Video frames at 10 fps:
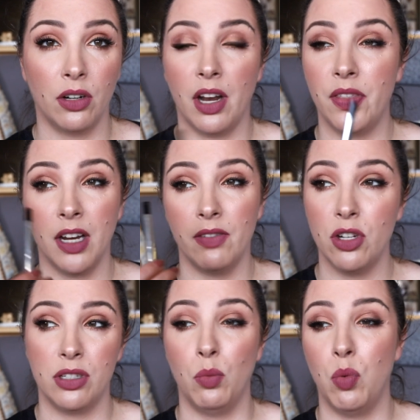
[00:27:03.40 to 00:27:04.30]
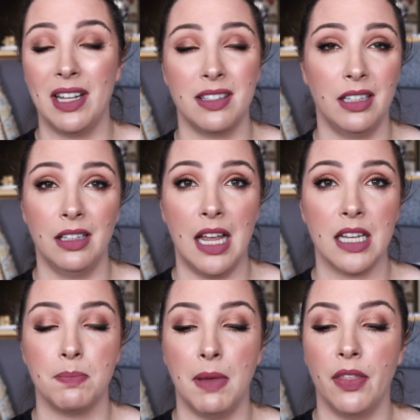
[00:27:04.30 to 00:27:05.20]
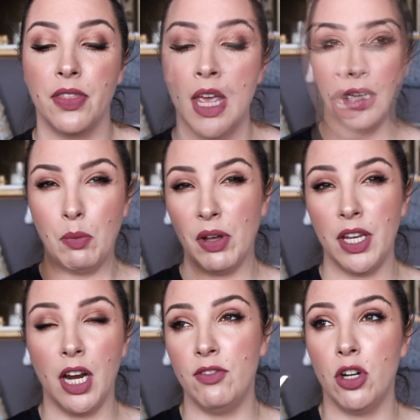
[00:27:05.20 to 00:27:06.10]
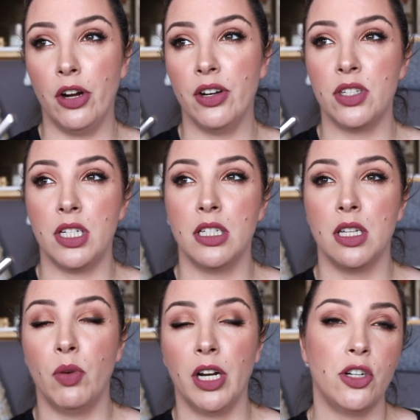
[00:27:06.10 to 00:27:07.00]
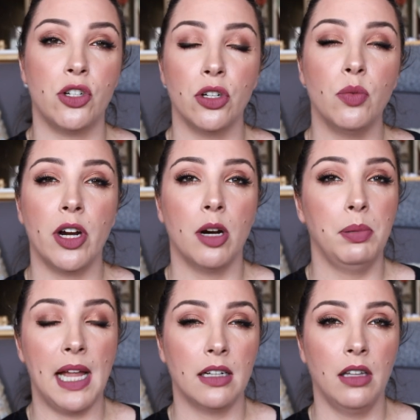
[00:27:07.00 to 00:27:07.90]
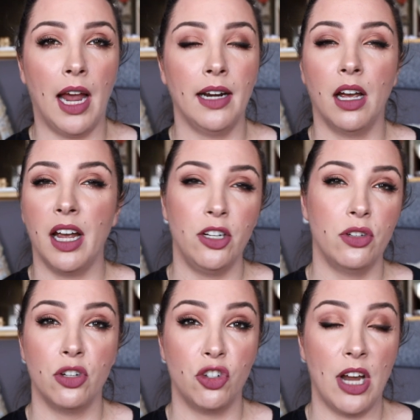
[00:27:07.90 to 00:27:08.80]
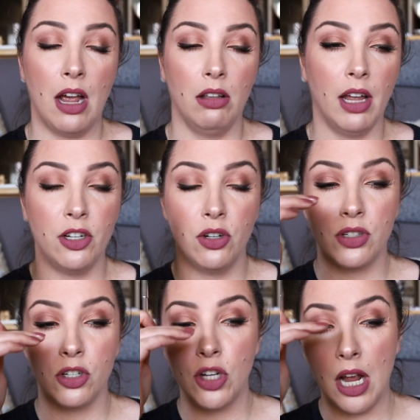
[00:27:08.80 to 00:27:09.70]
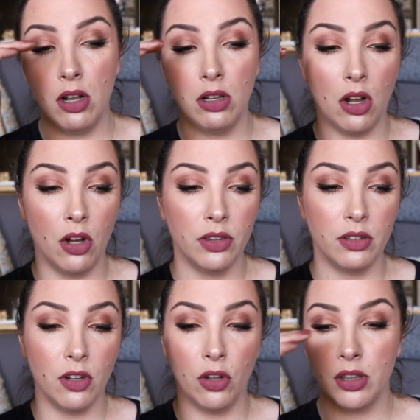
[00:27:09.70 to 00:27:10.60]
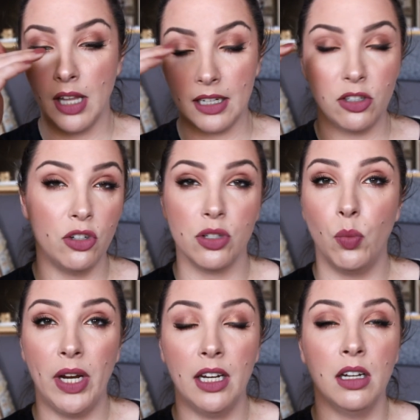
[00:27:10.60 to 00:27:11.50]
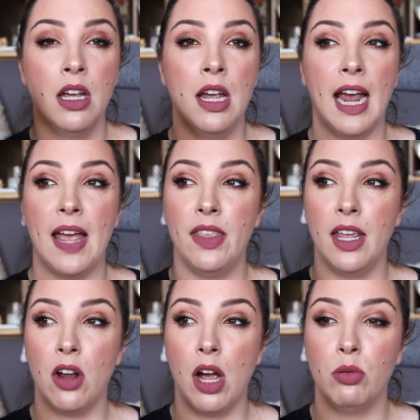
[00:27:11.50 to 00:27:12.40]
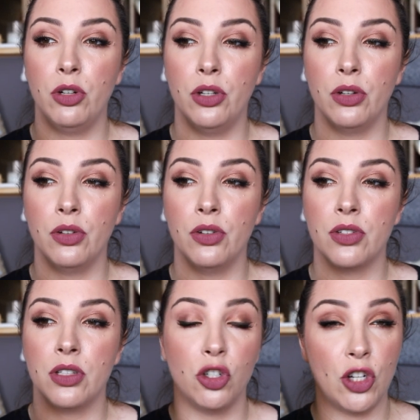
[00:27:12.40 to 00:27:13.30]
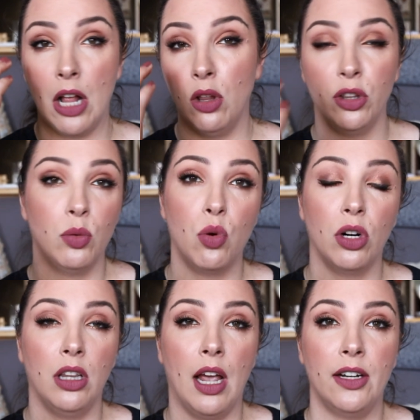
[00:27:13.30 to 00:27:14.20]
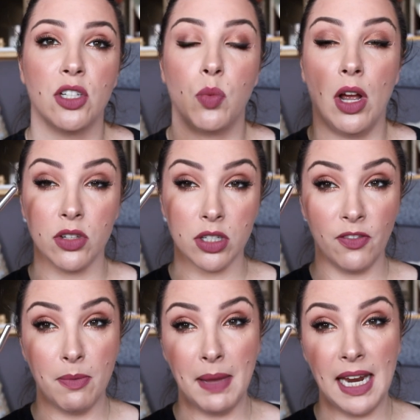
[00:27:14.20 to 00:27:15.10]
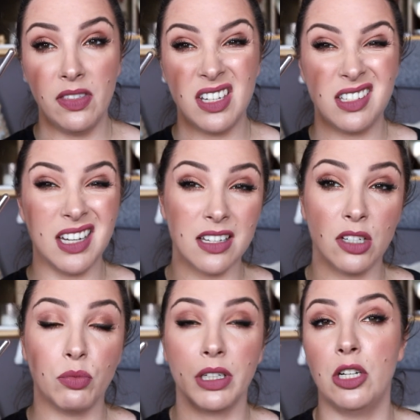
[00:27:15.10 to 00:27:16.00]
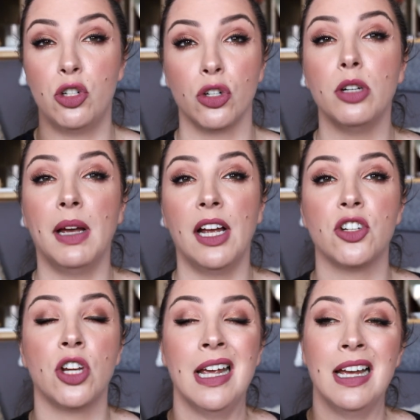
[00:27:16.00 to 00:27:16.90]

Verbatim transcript: on it. I think I've used it once in the last month. And one thing I've noticed is that when I do wear a black liner, I use a gel. I use a gel on, on like use a wing, and then I will use the gel on the waterline as well. So for me, this doesn't really do much.